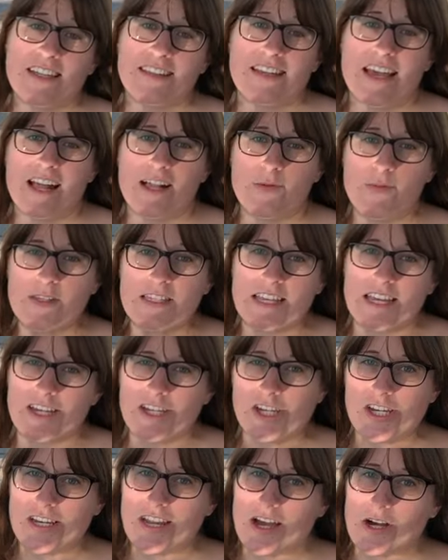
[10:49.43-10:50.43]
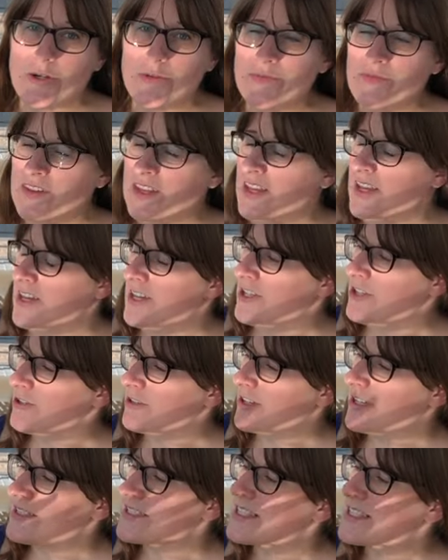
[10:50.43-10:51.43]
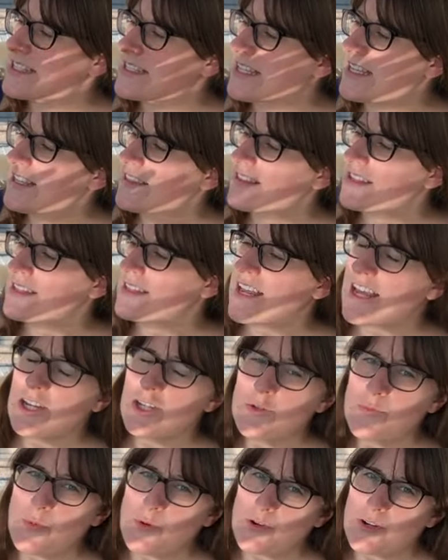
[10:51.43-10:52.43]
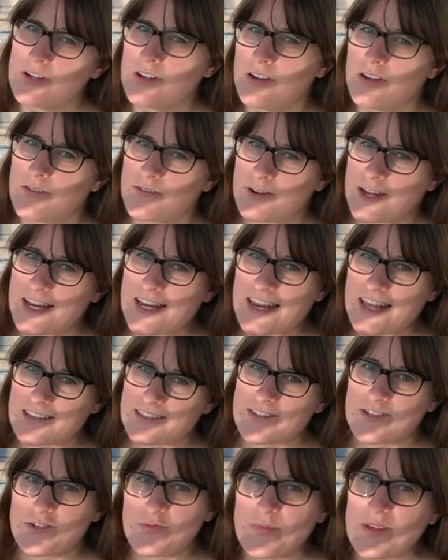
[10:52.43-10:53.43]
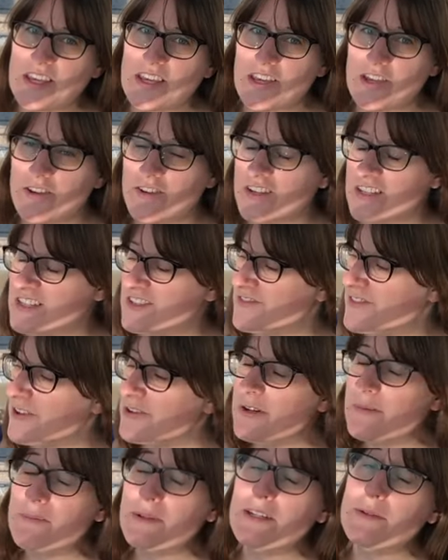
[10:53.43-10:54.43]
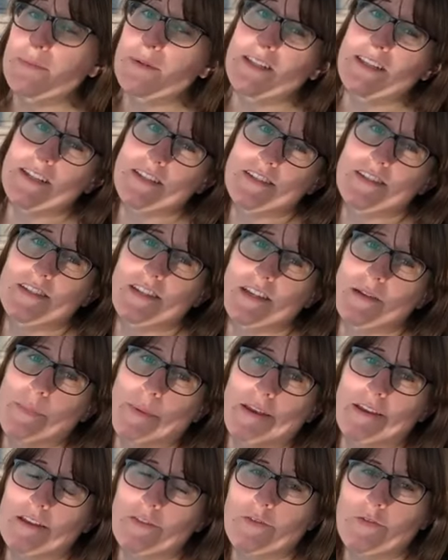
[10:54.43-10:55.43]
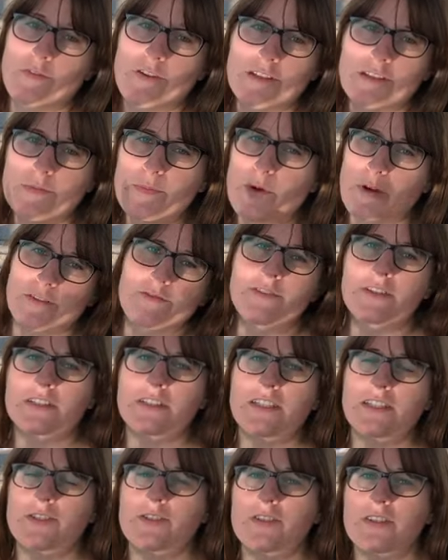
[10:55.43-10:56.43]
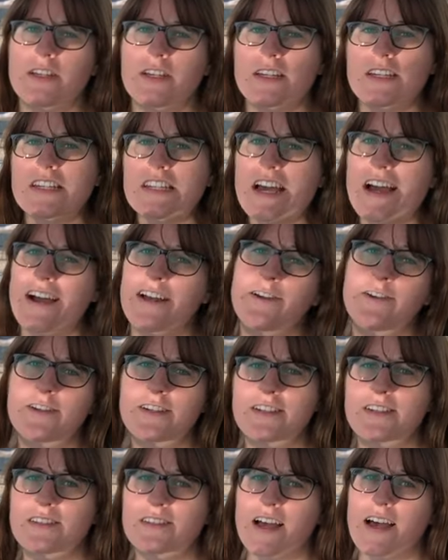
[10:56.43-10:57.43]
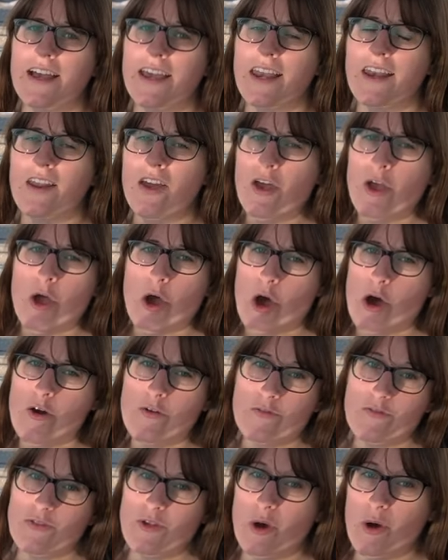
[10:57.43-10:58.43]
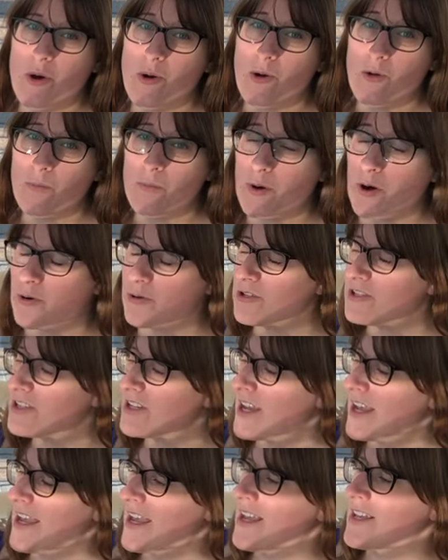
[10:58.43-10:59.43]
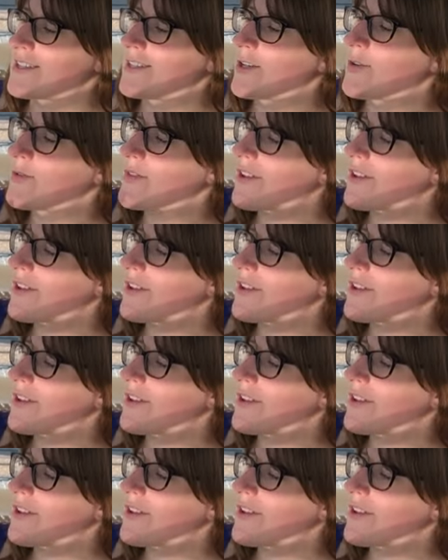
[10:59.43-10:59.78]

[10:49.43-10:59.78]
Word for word: at the helm station now. You can see the dashboard right next to me here. It's very minimalistic, but it fits perfectly to the entire design of the whole boat. So